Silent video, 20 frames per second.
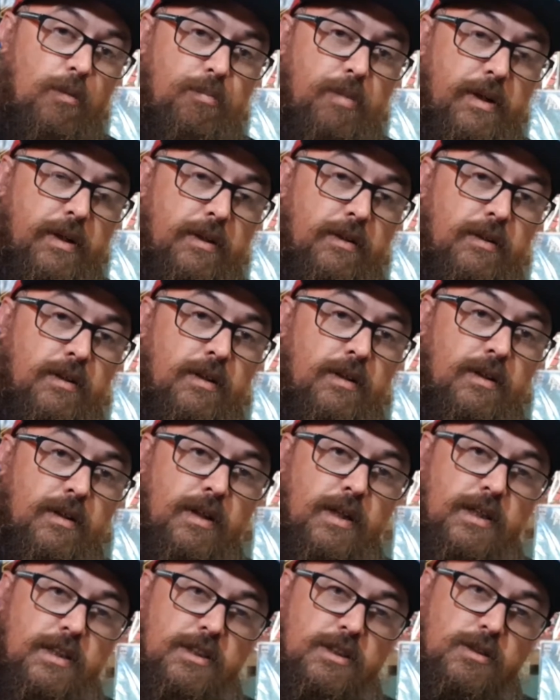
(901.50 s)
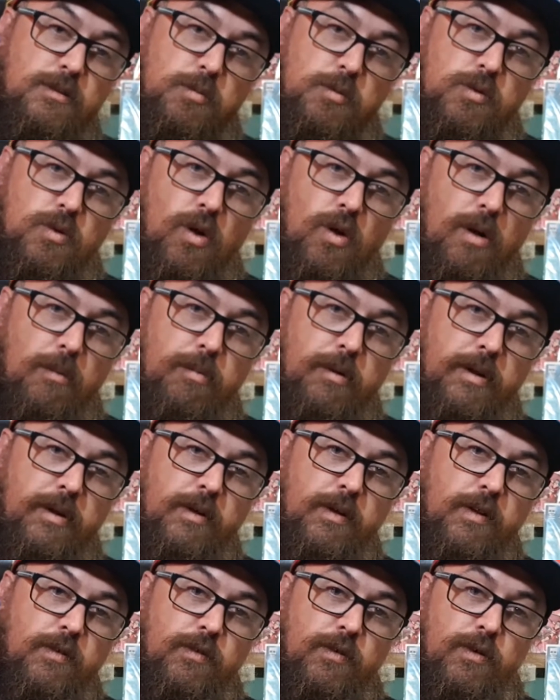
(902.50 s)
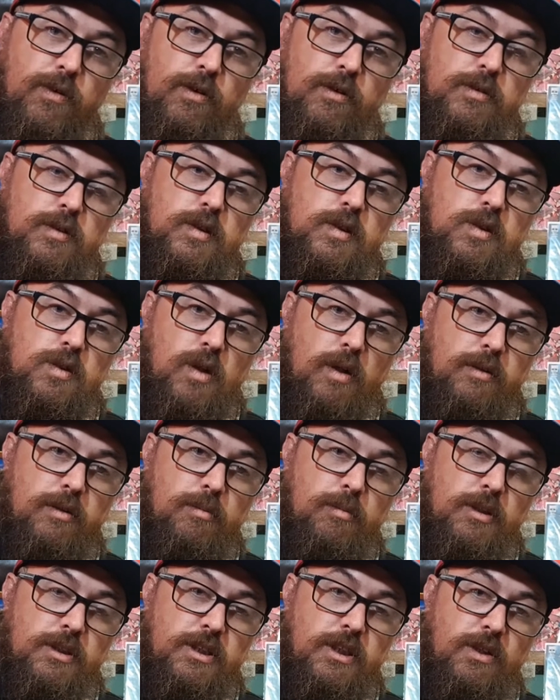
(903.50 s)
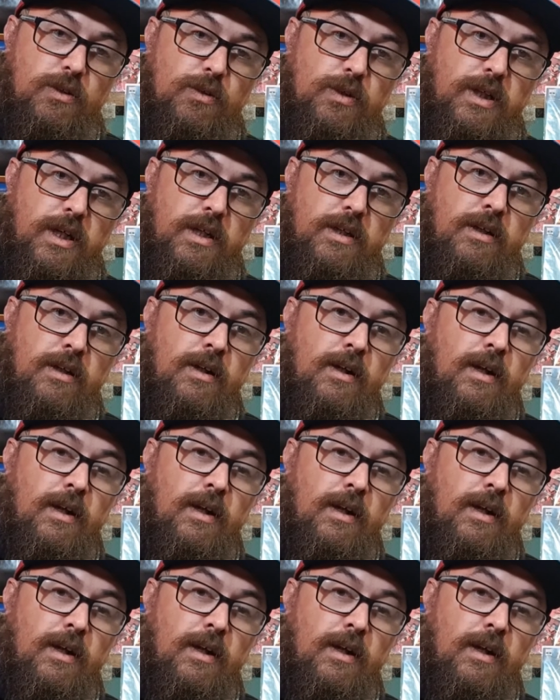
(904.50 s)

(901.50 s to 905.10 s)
button, hit the subscribe button if you're not subscribed to my channel yet.